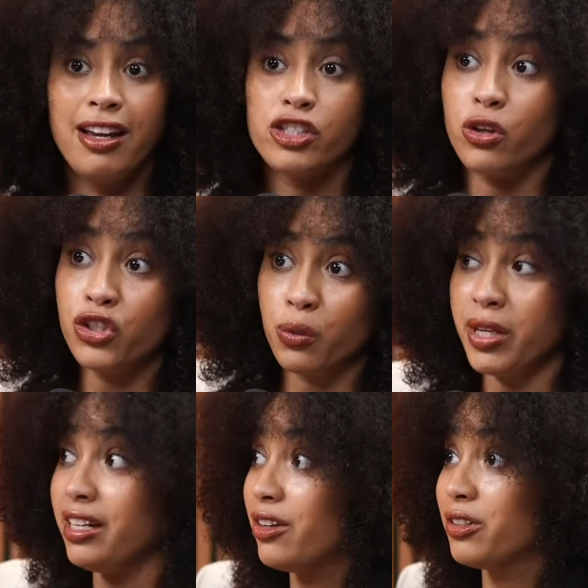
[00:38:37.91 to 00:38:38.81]
Social
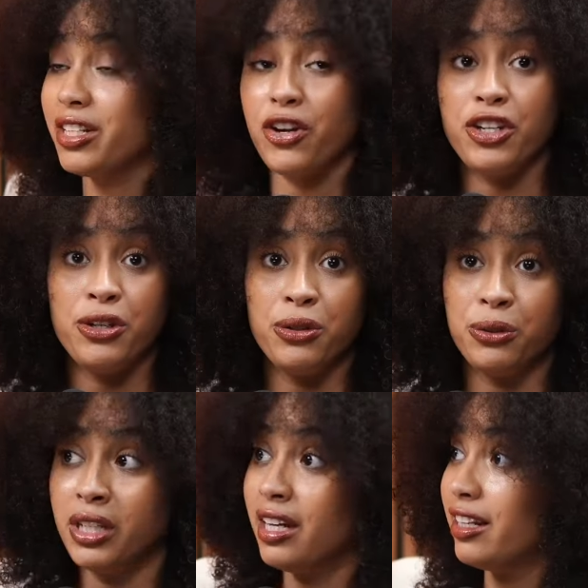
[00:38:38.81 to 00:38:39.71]
media going to tell
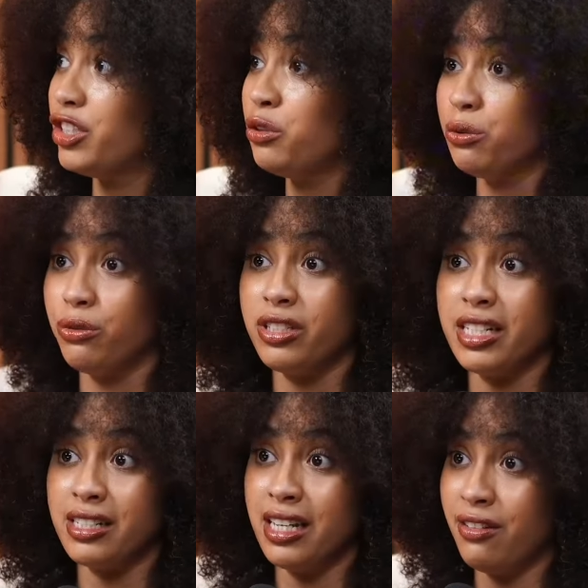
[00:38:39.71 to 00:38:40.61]
you that you
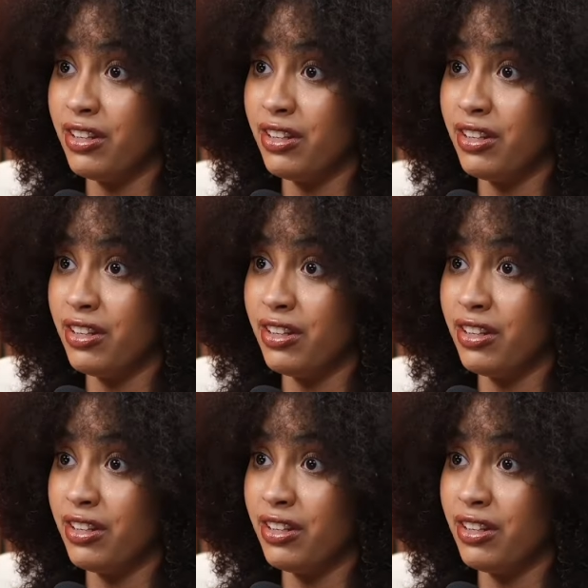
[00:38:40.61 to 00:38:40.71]
16,